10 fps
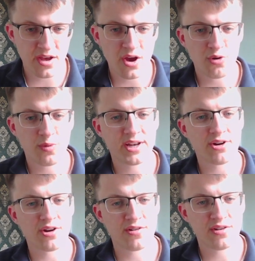We now
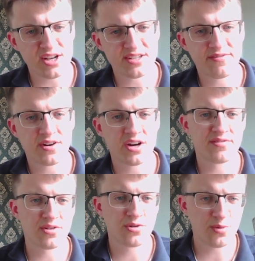go knight d5, the
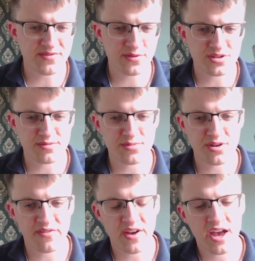queen's forced to
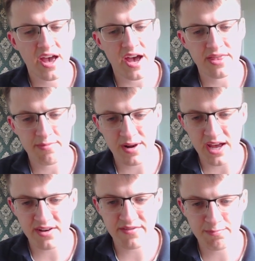move, and the
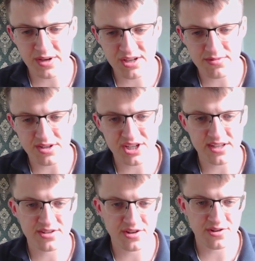plan of bishop to
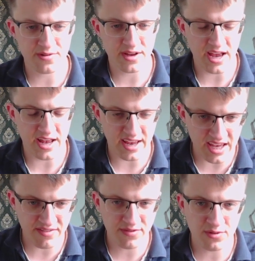g2,
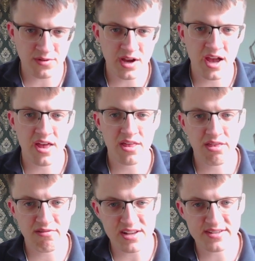e4,
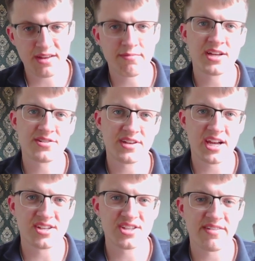threatening mate on
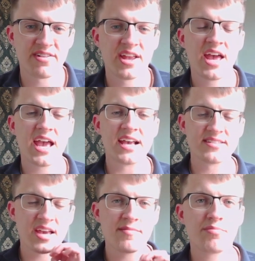h7 is
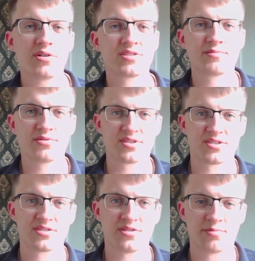impossible to
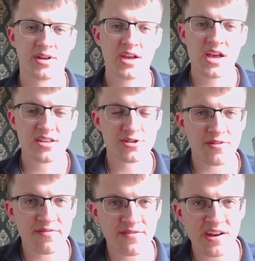stop. So a
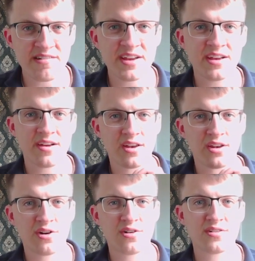very
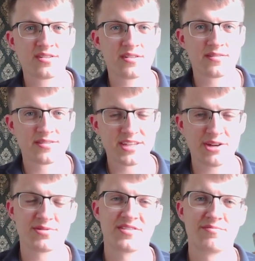long
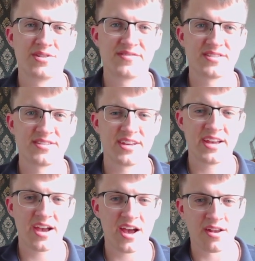sequence of moves to
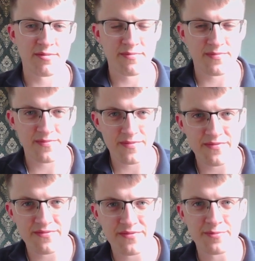see.
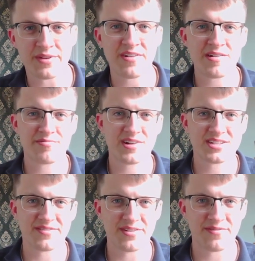Be very impressed
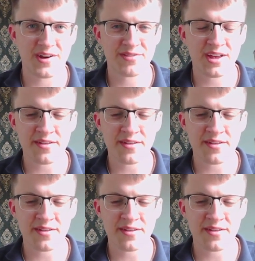if you found that.